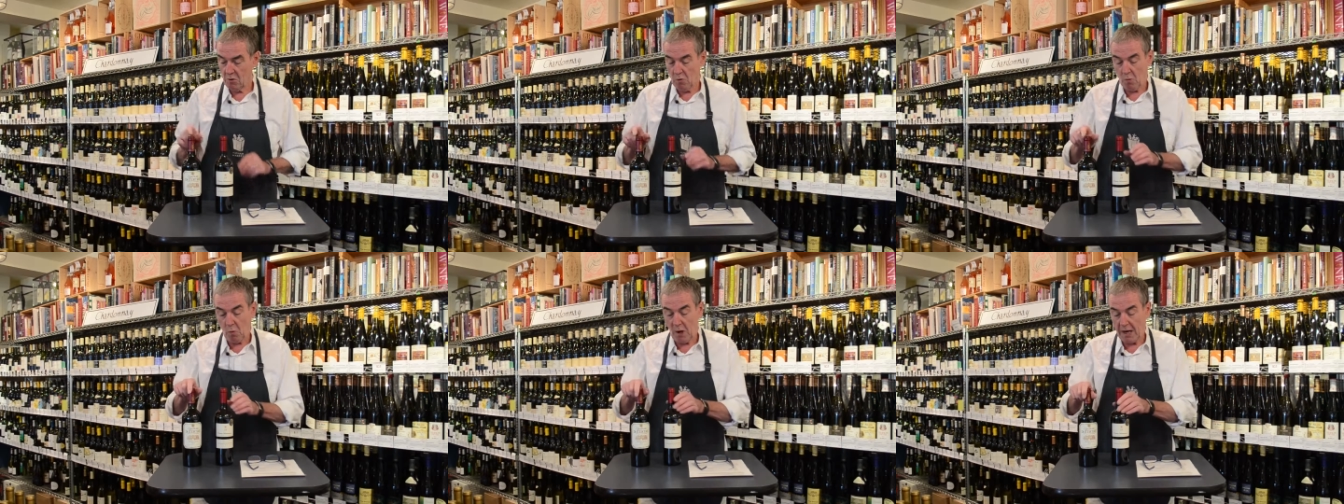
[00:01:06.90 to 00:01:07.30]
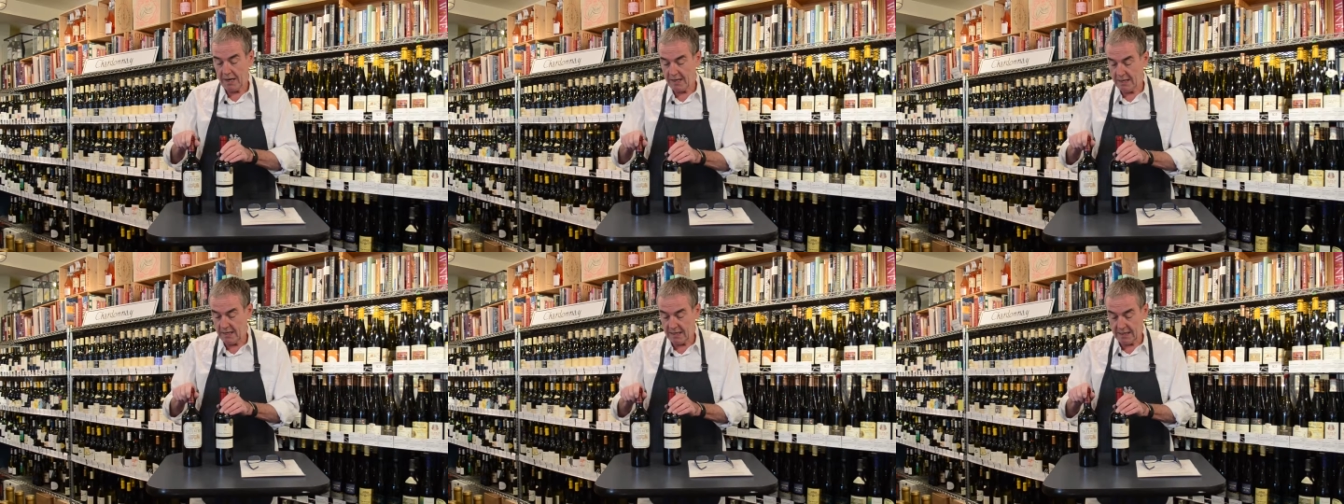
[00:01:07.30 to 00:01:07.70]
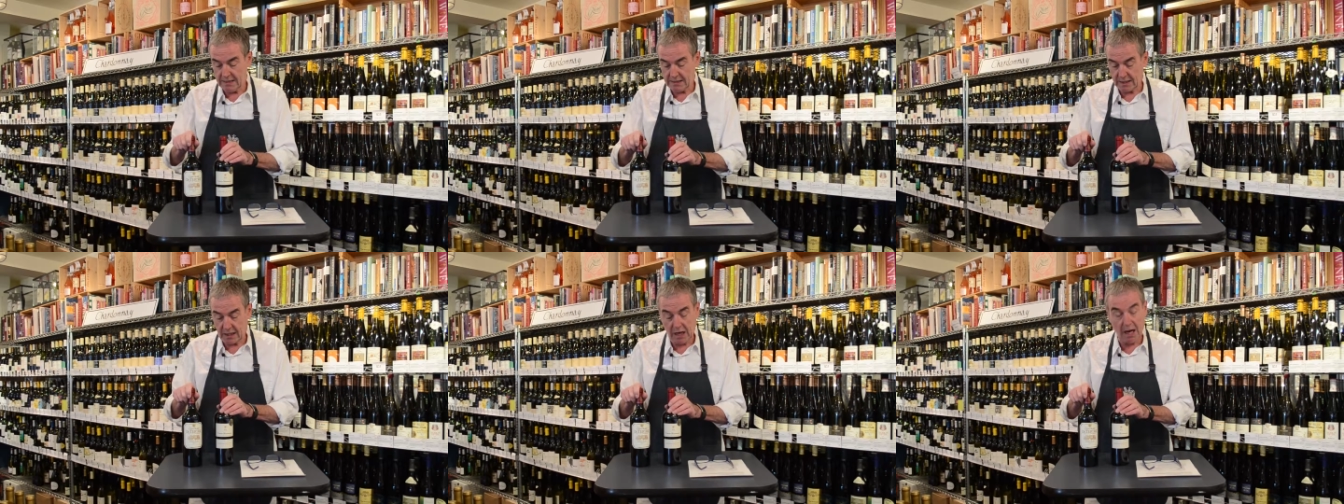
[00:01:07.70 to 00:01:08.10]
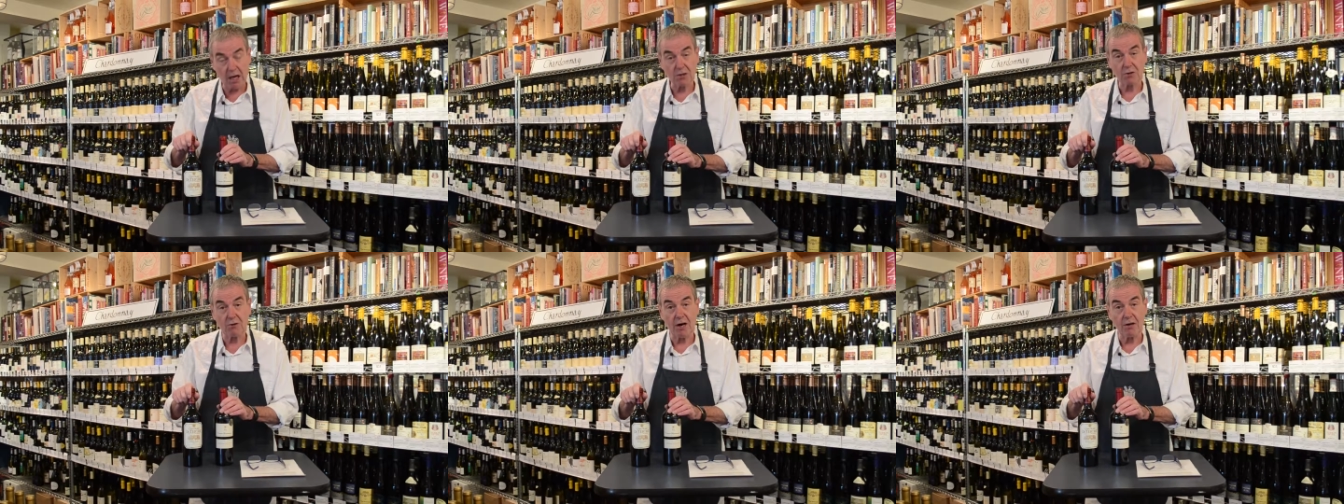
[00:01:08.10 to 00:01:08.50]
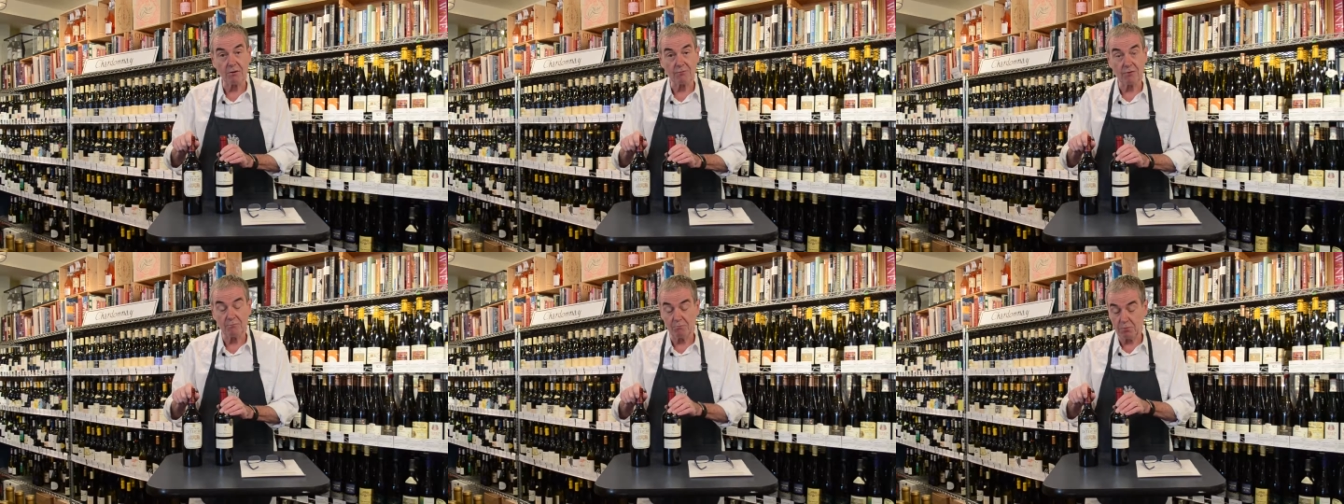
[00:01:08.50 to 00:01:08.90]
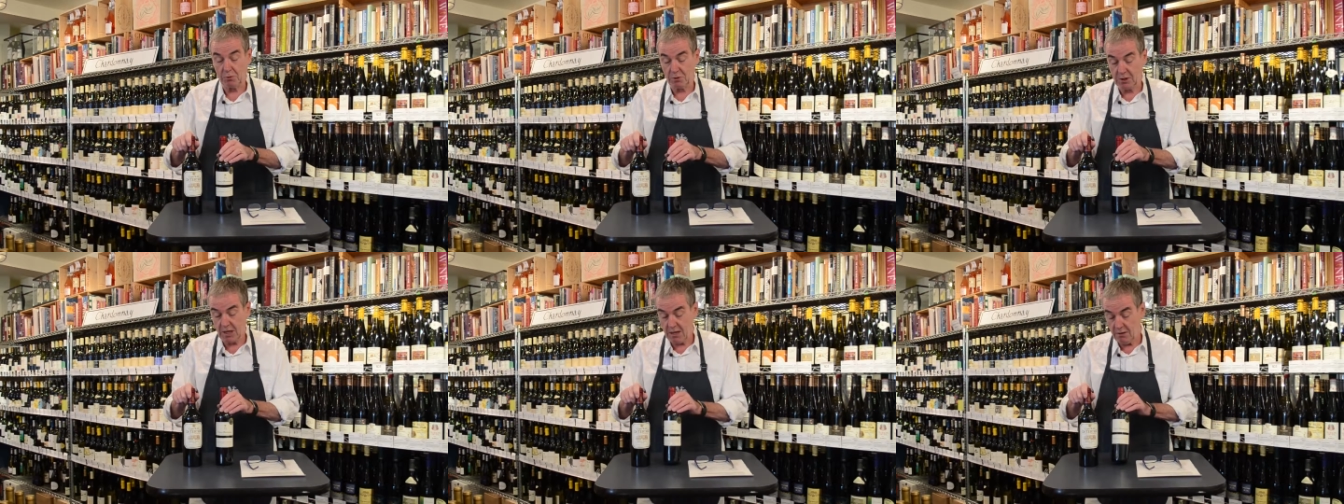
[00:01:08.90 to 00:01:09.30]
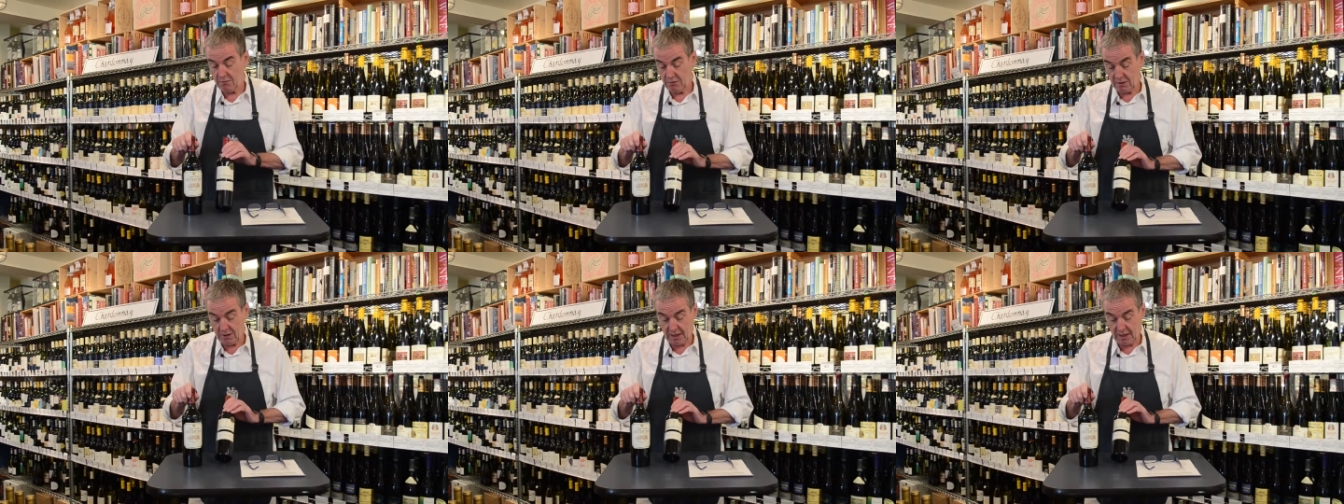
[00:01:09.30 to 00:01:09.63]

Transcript: One is a class growth from Bordeaux,